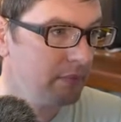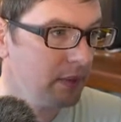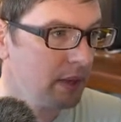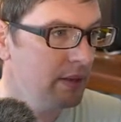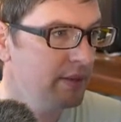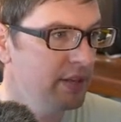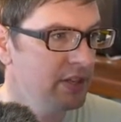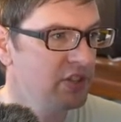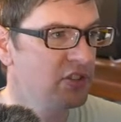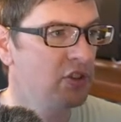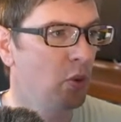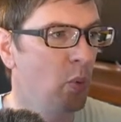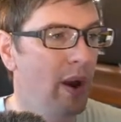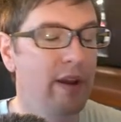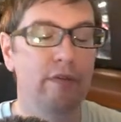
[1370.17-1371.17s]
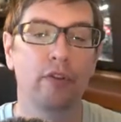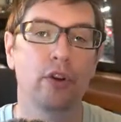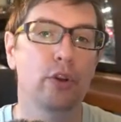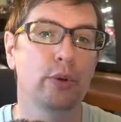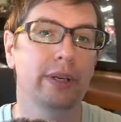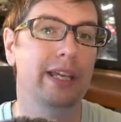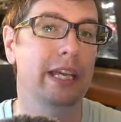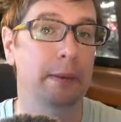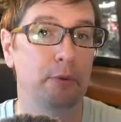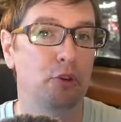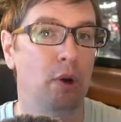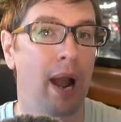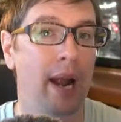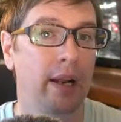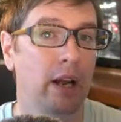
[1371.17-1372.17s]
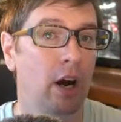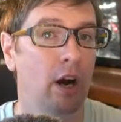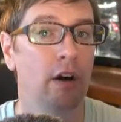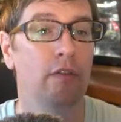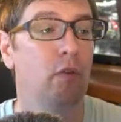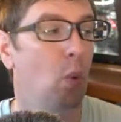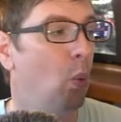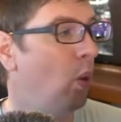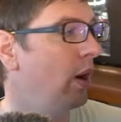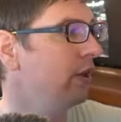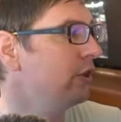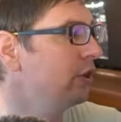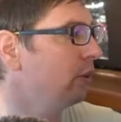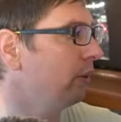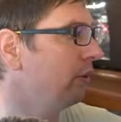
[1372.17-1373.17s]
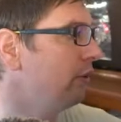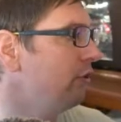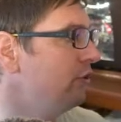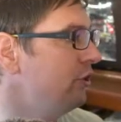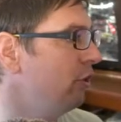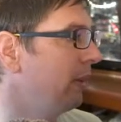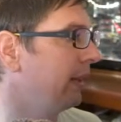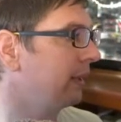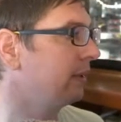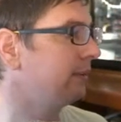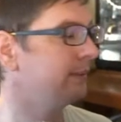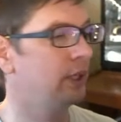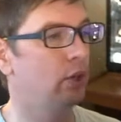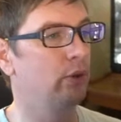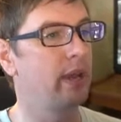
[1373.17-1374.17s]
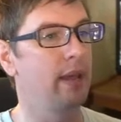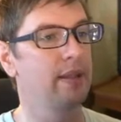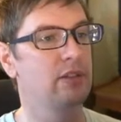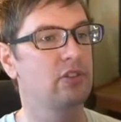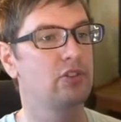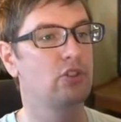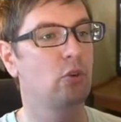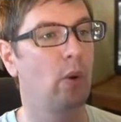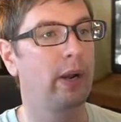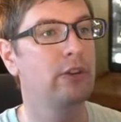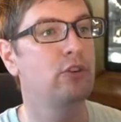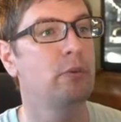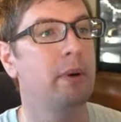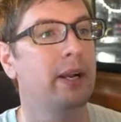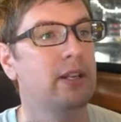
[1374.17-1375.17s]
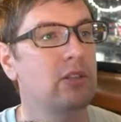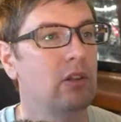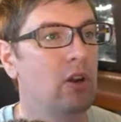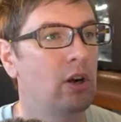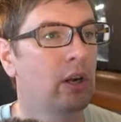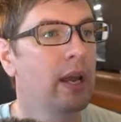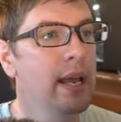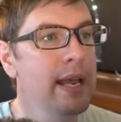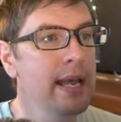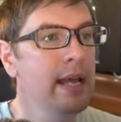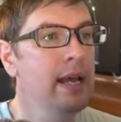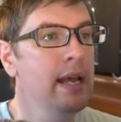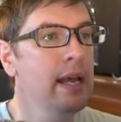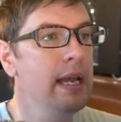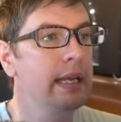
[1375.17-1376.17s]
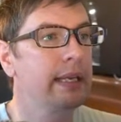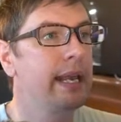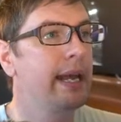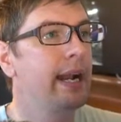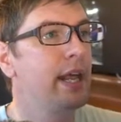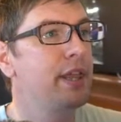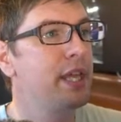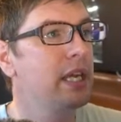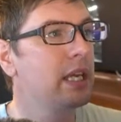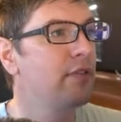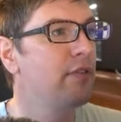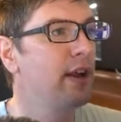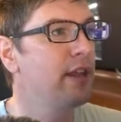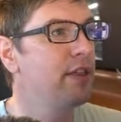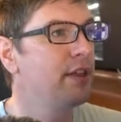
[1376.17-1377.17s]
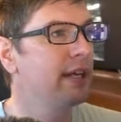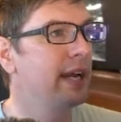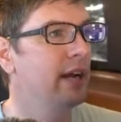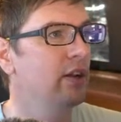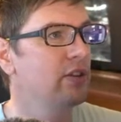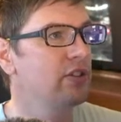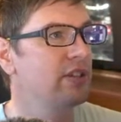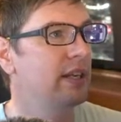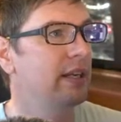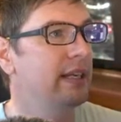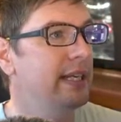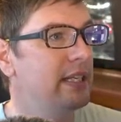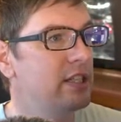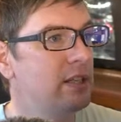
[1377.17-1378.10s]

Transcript: this is a way for you to keep track of what you're doing. Okay, this is 22 minutes long. Can I think of anything else that needs to